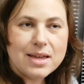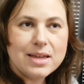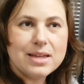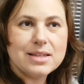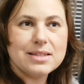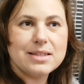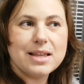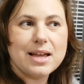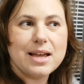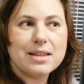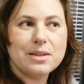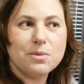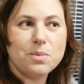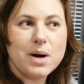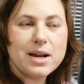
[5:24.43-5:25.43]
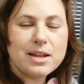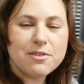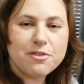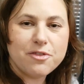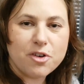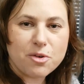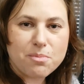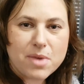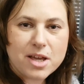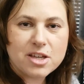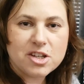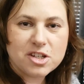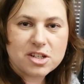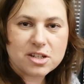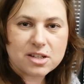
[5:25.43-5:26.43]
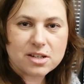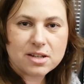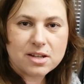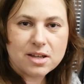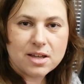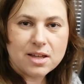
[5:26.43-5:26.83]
is that one information